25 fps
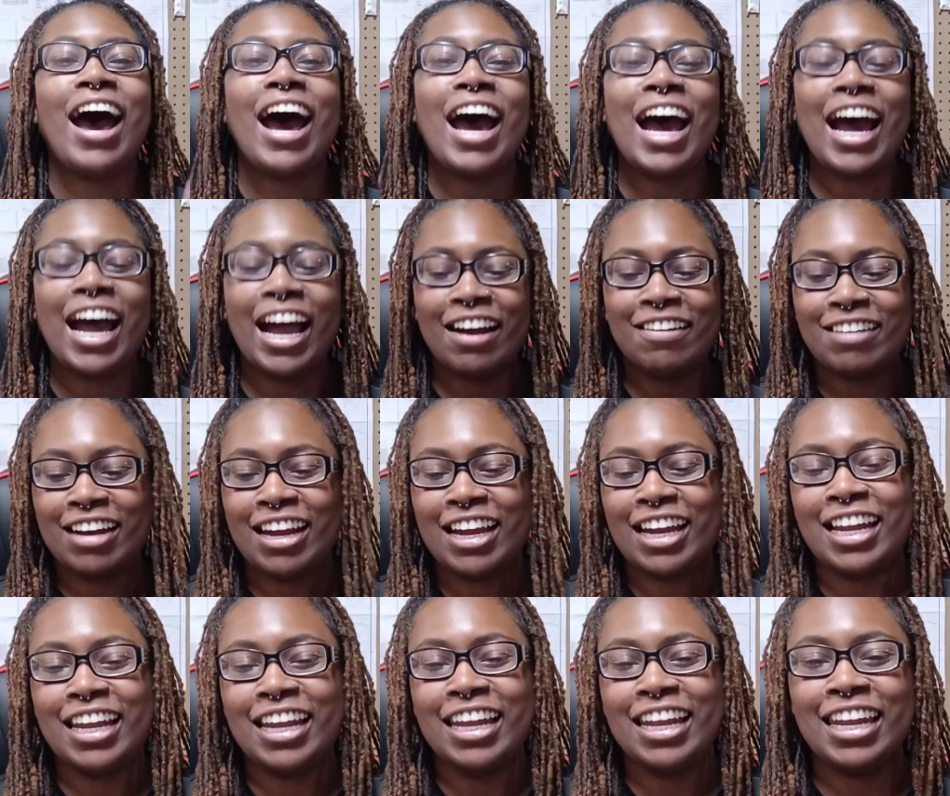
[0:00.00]
All right,
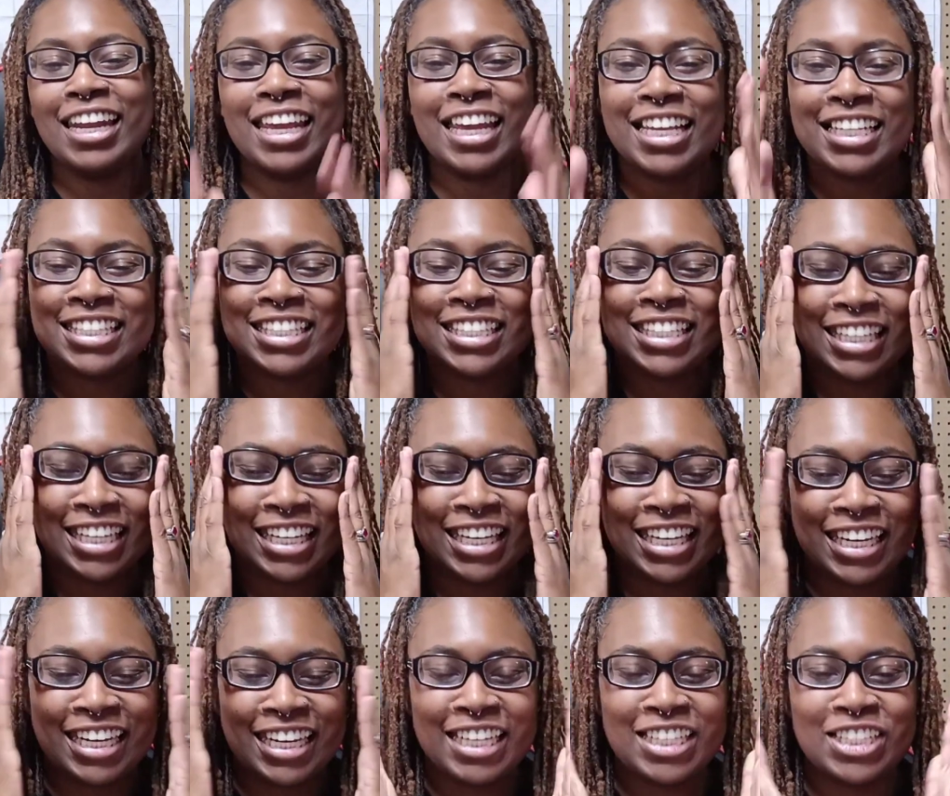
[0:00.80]
let's
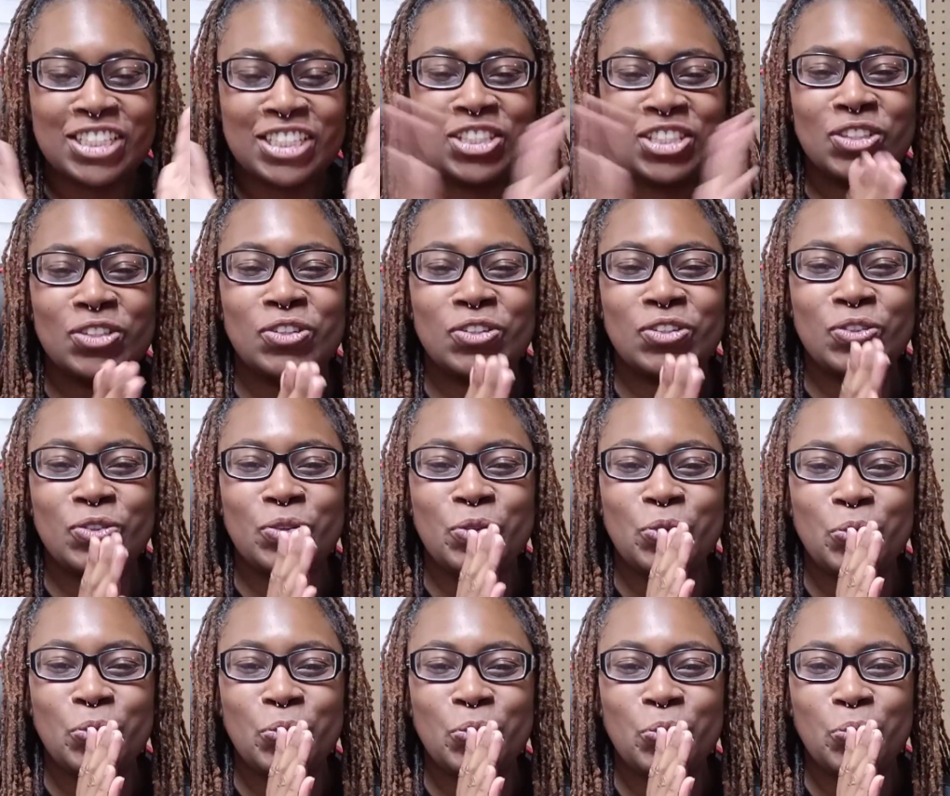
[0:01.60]
get into
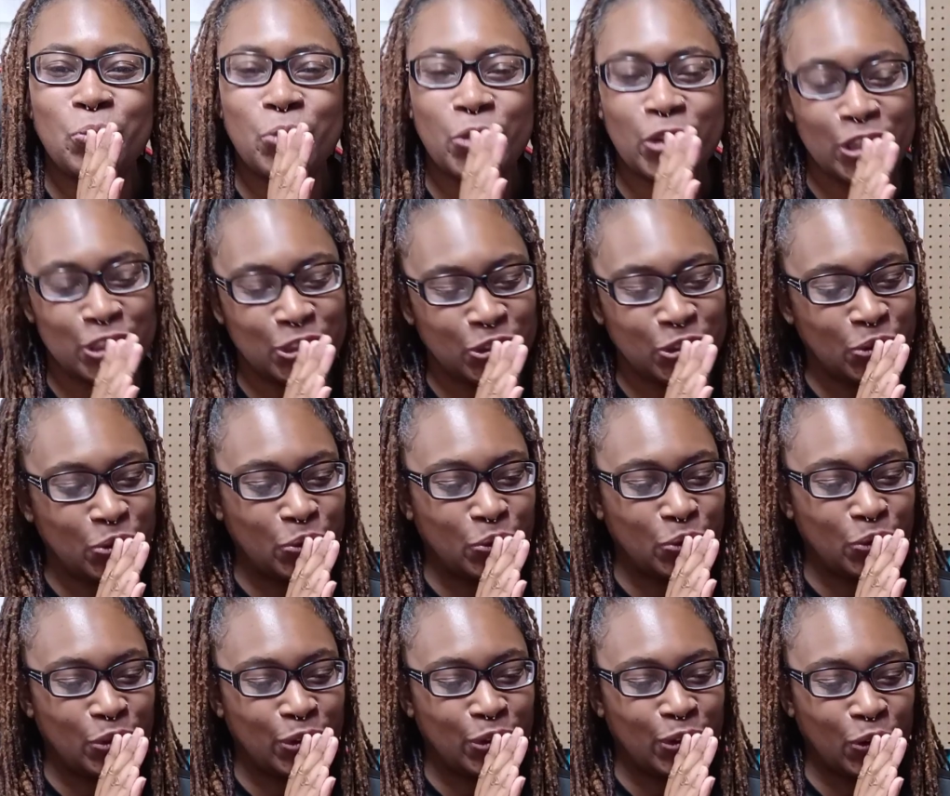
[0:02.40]
what's
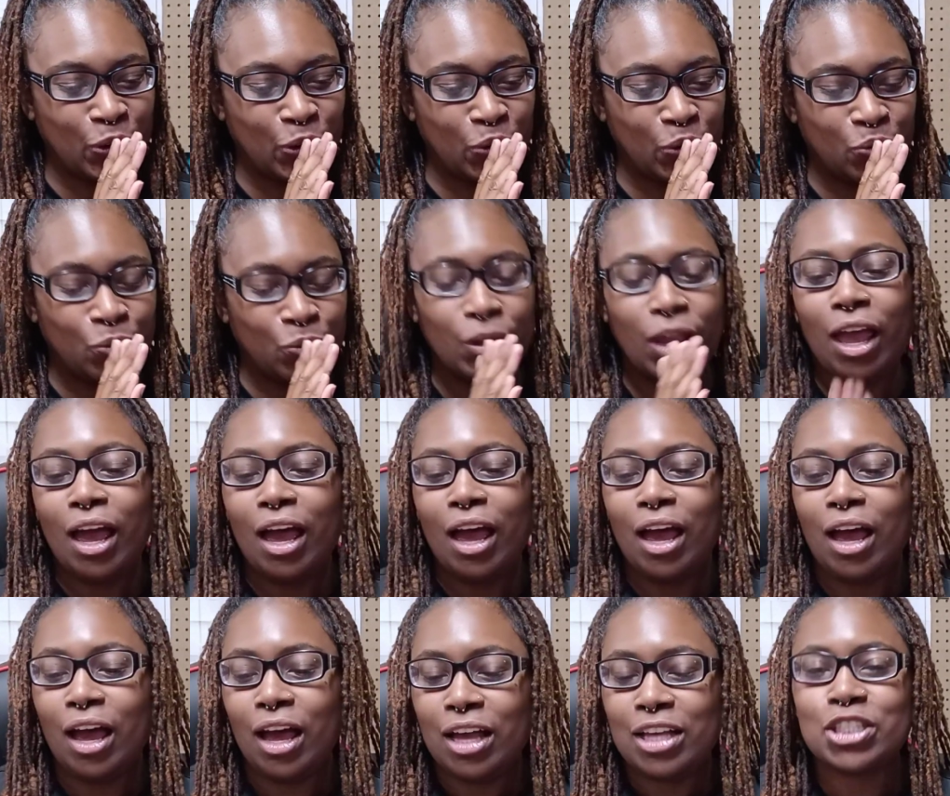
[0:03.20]
going on.
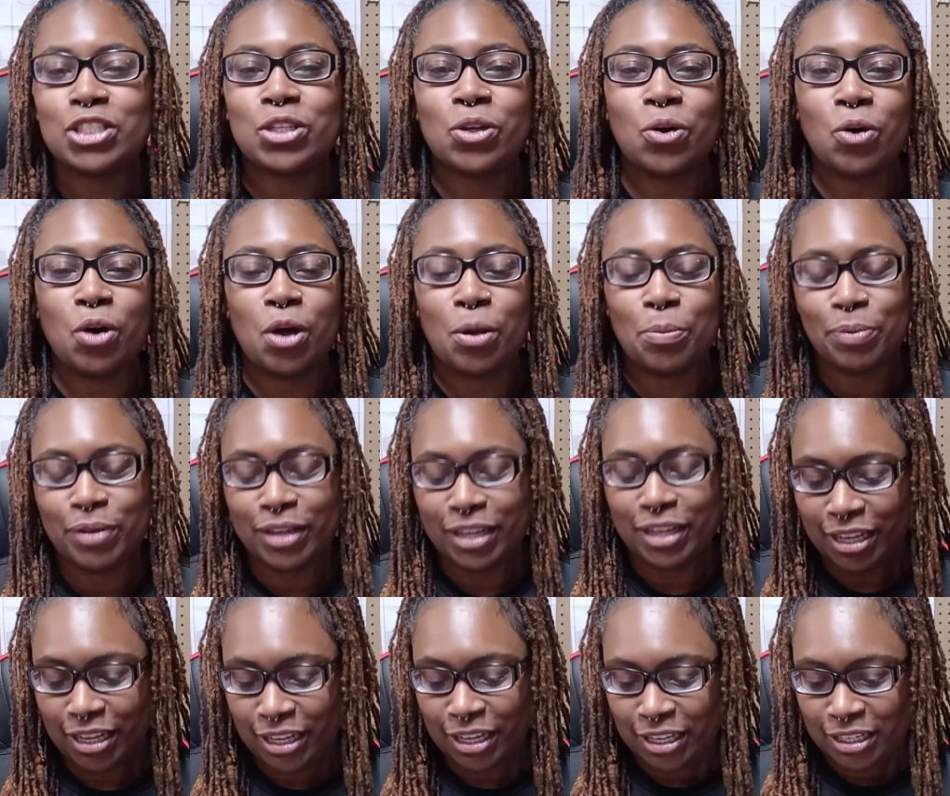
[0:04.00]
So I'm
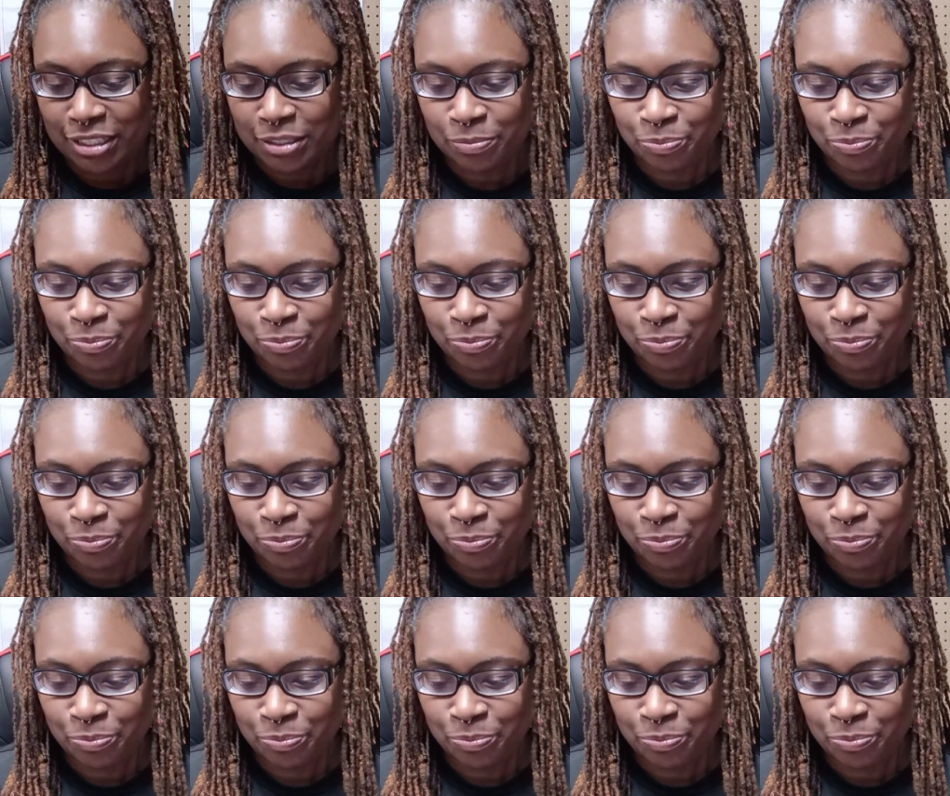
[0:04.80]
plans.